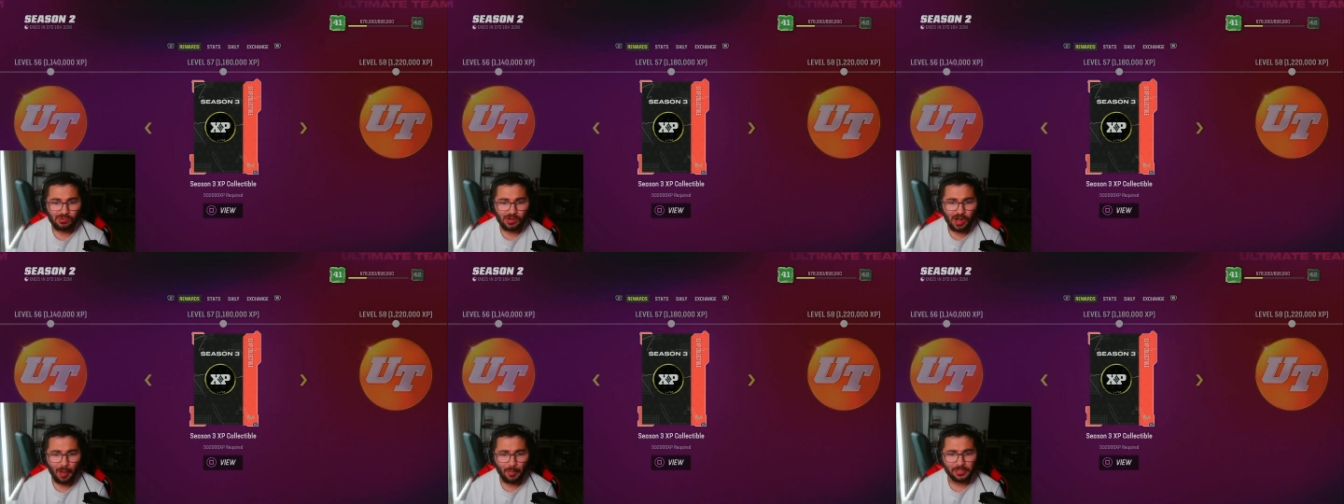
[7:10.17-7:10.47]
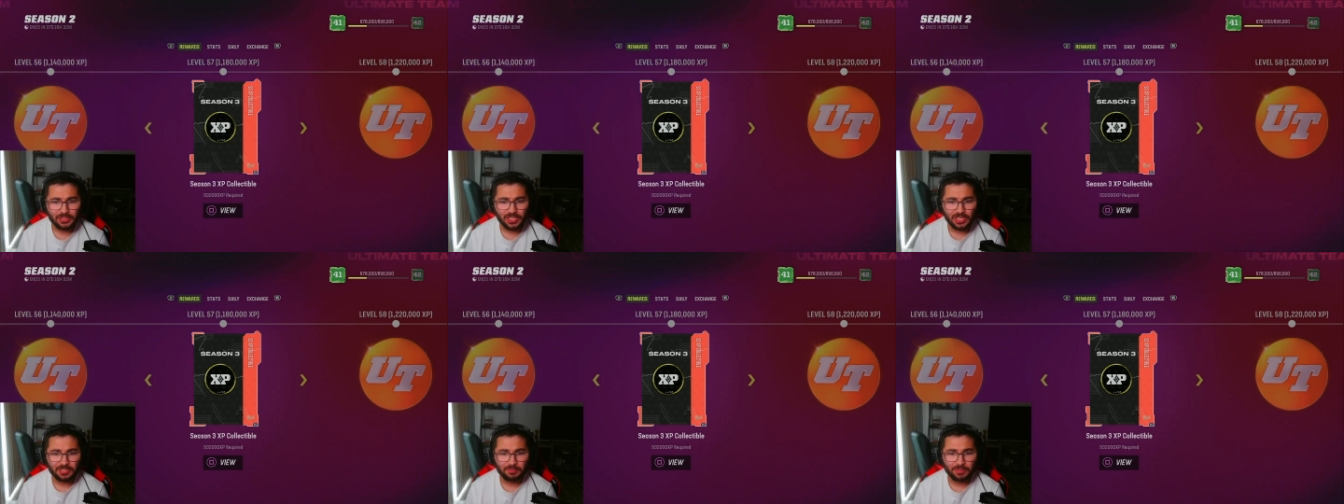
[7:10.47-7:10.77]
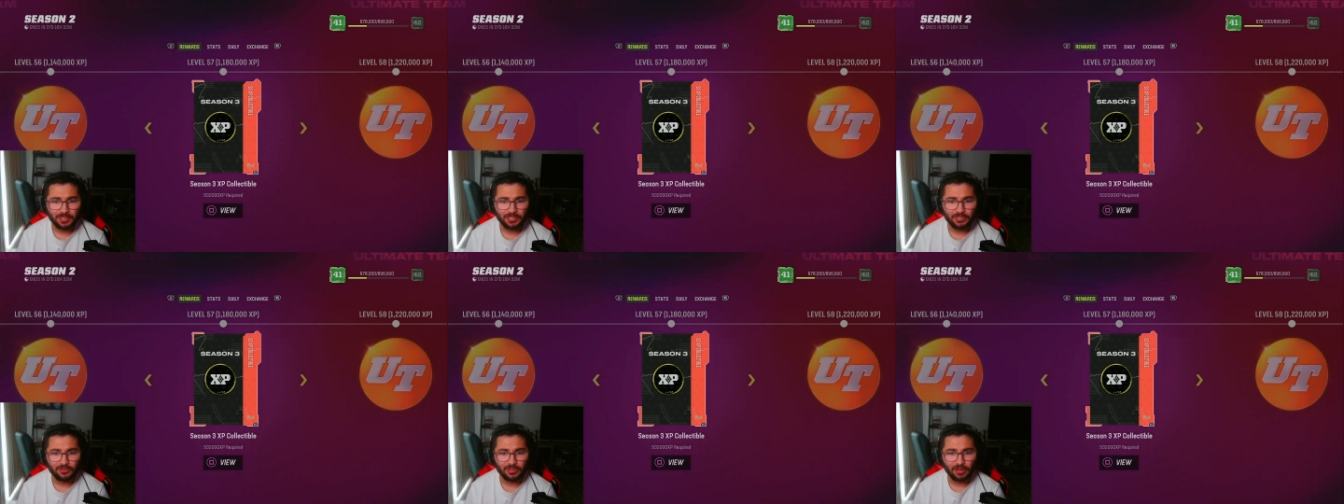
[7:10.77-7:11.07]
How much XP
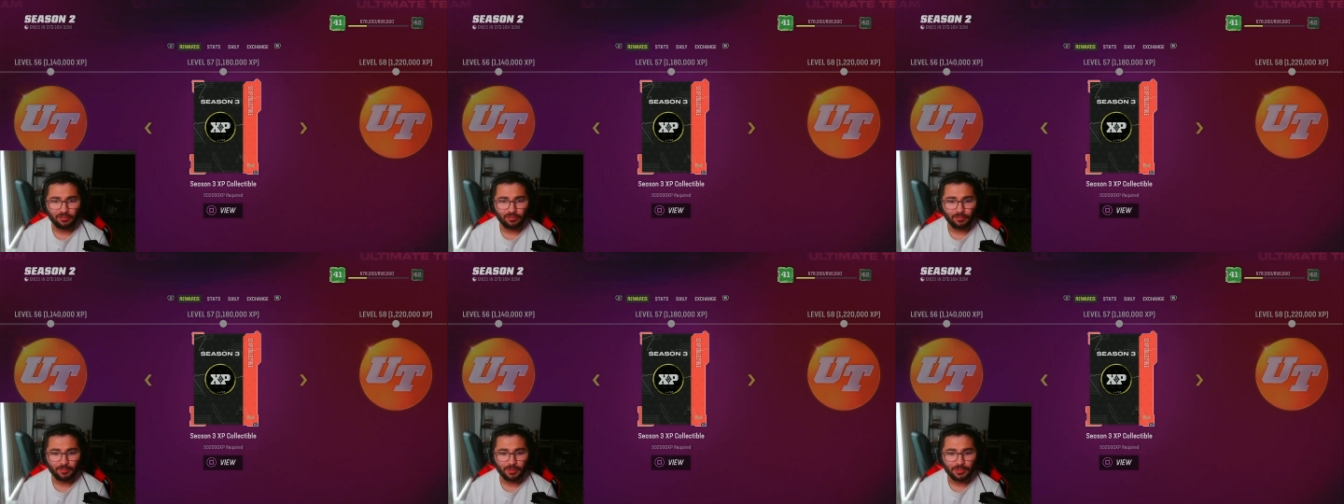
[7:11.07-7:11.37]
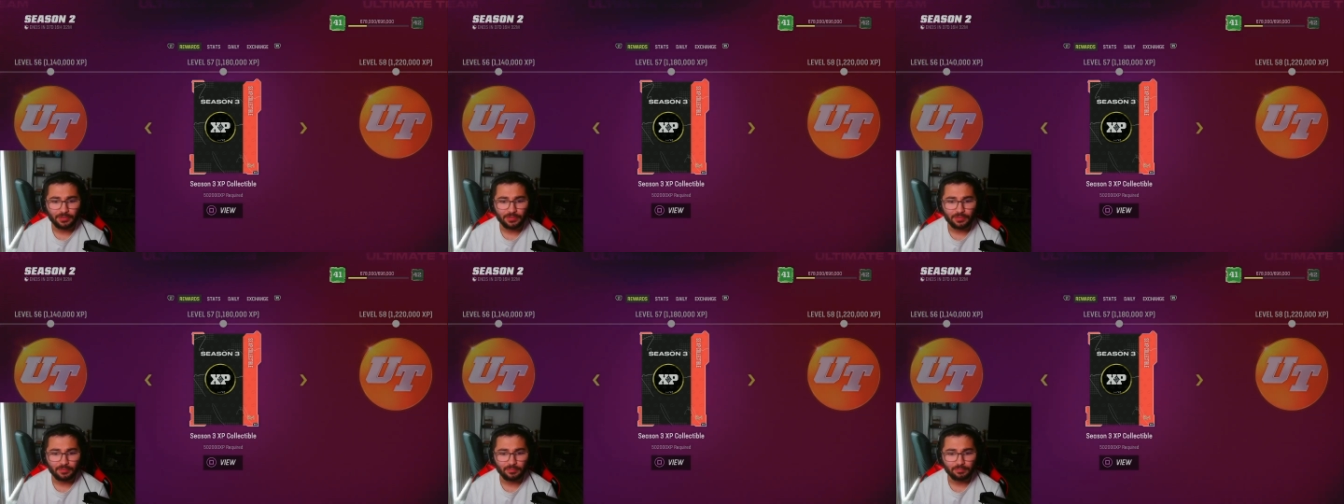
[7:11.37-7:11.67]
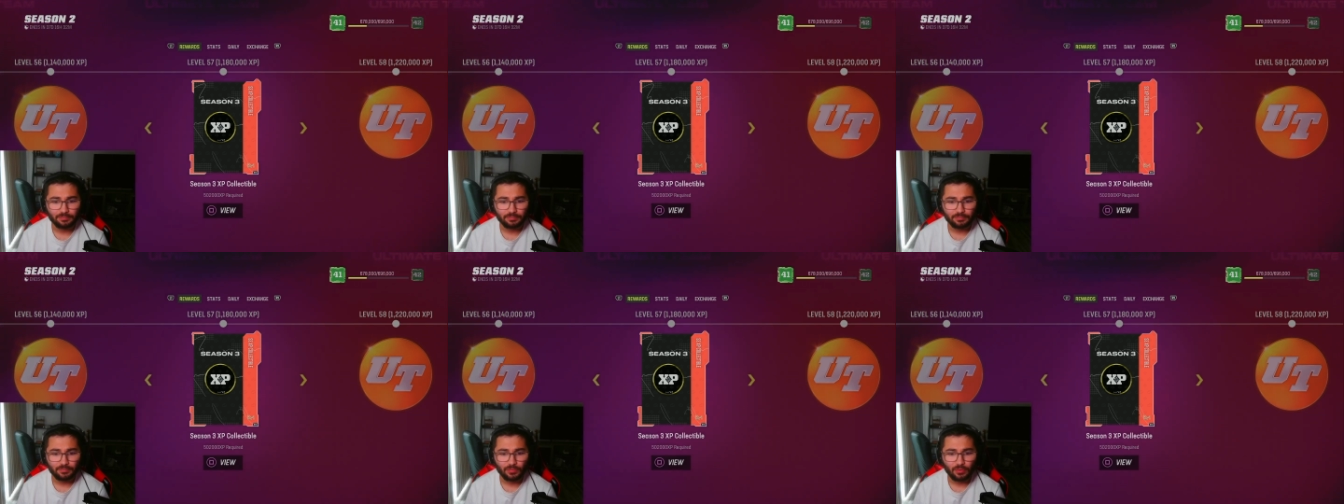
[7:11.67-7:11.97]
do you get from this?
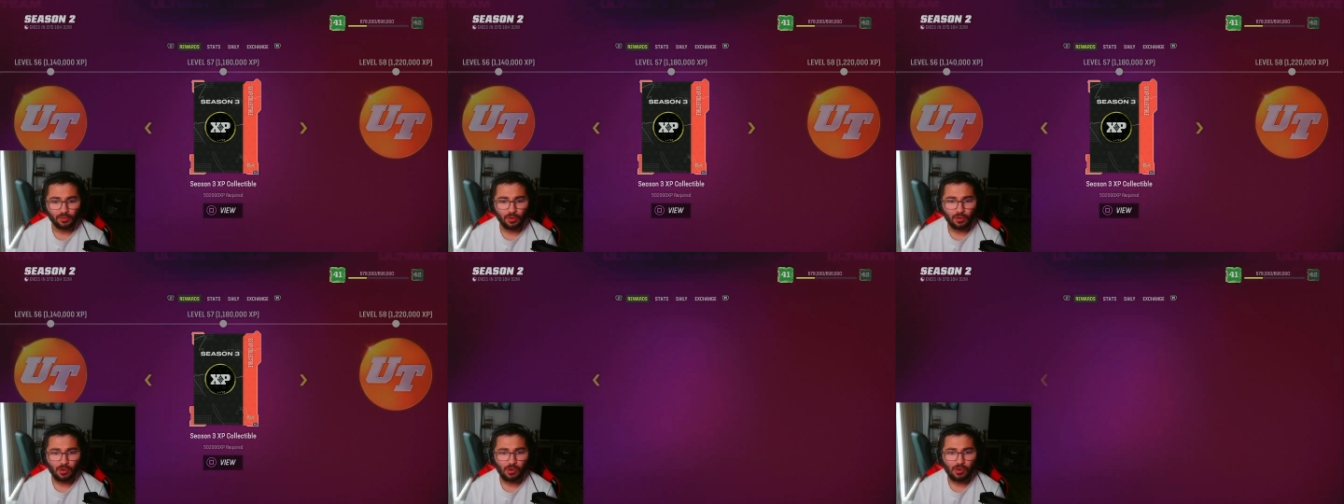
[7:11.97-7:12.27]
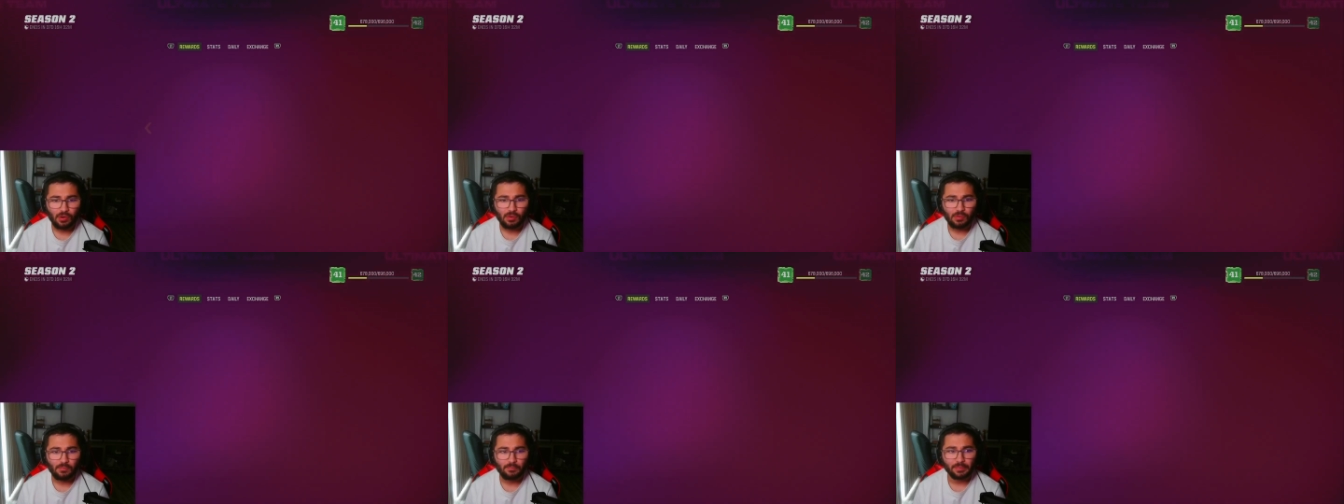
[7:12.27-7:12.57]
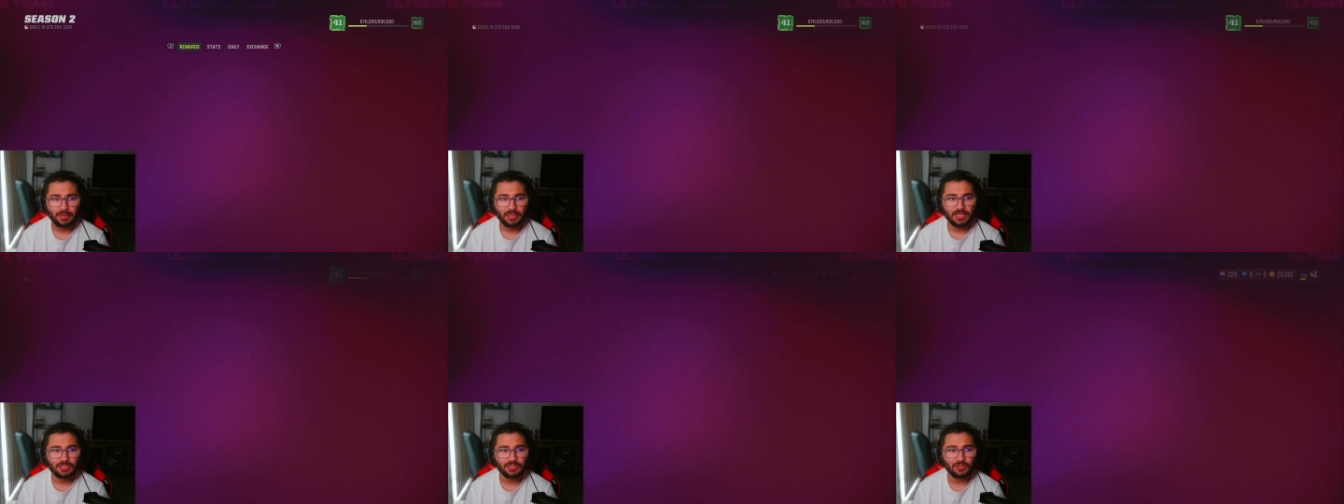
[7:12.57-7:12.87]

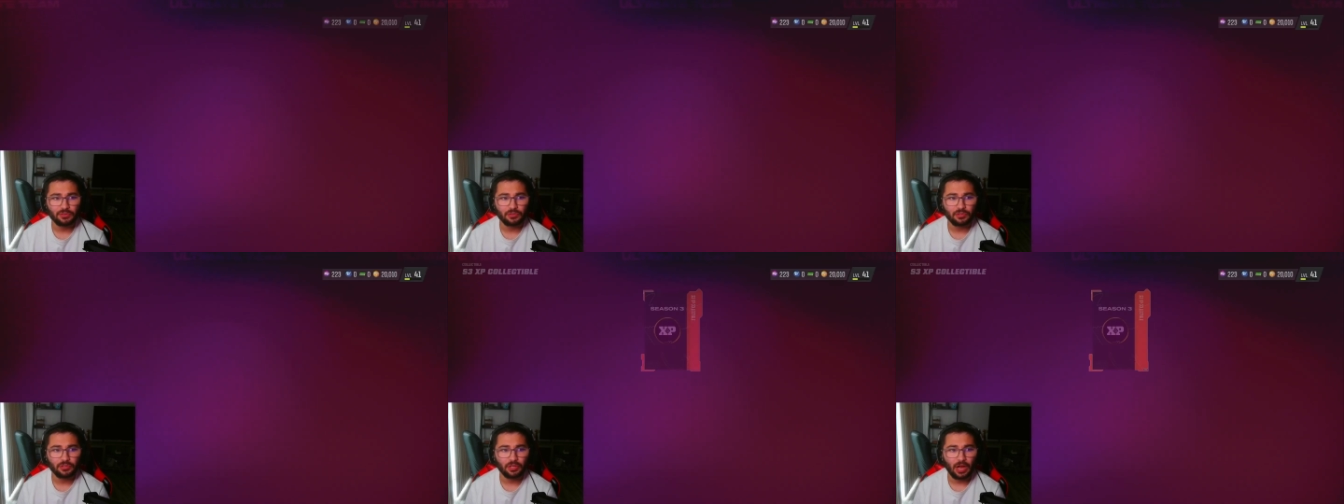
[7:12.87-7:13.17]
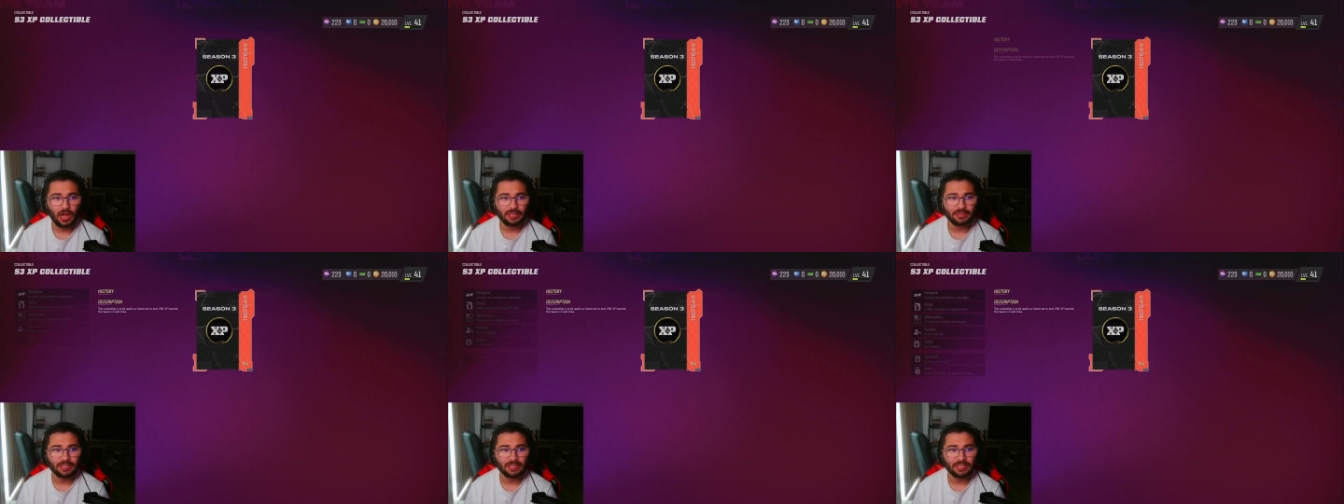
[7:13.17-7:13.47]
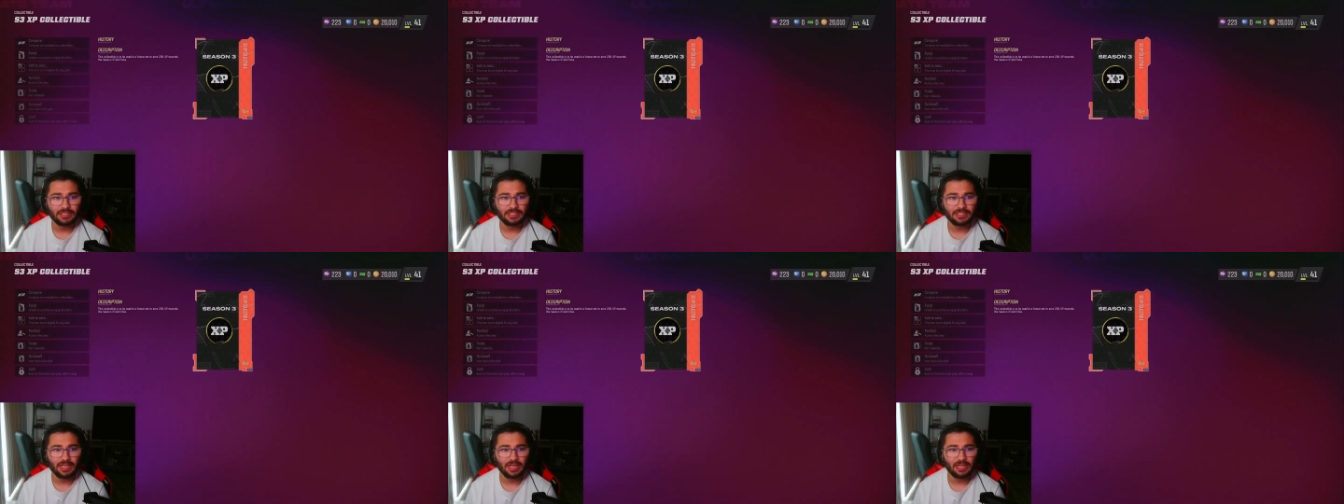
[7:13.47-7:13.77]
Because you, I think
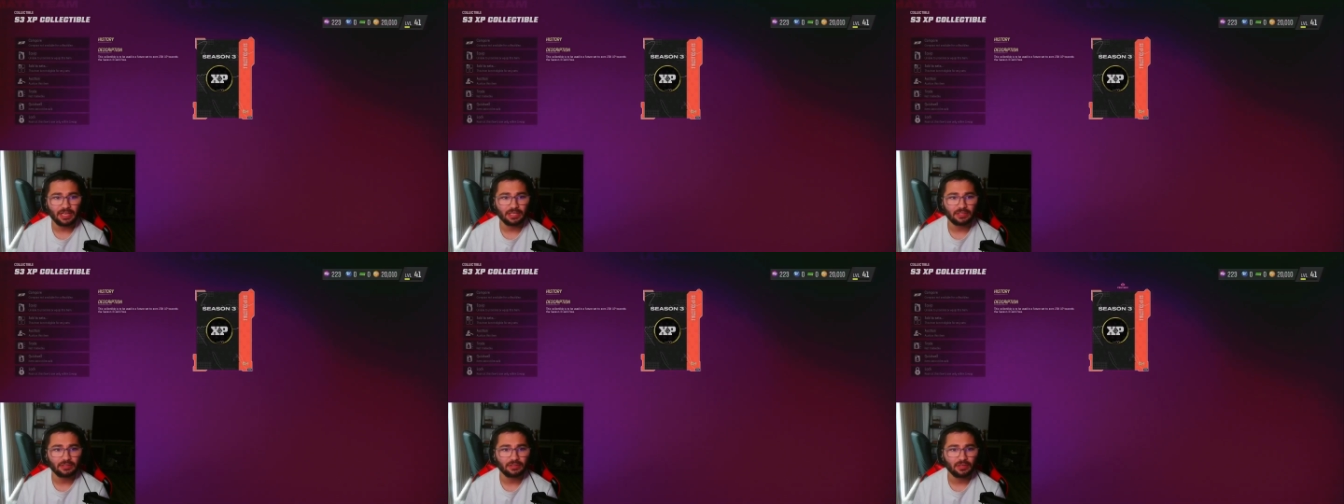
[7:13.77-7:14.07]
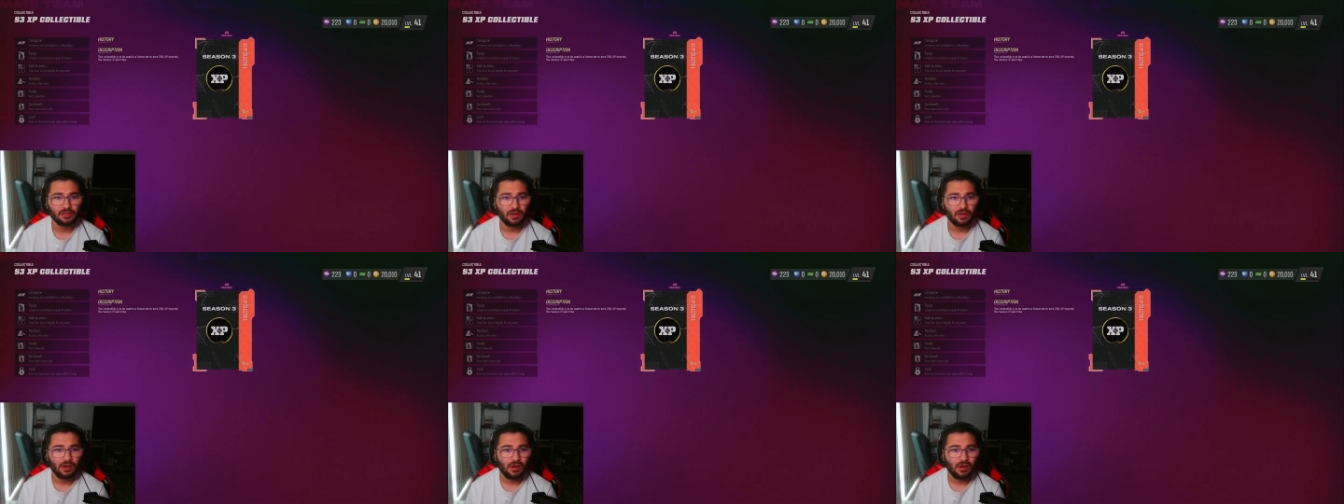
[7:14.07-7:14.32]
it said,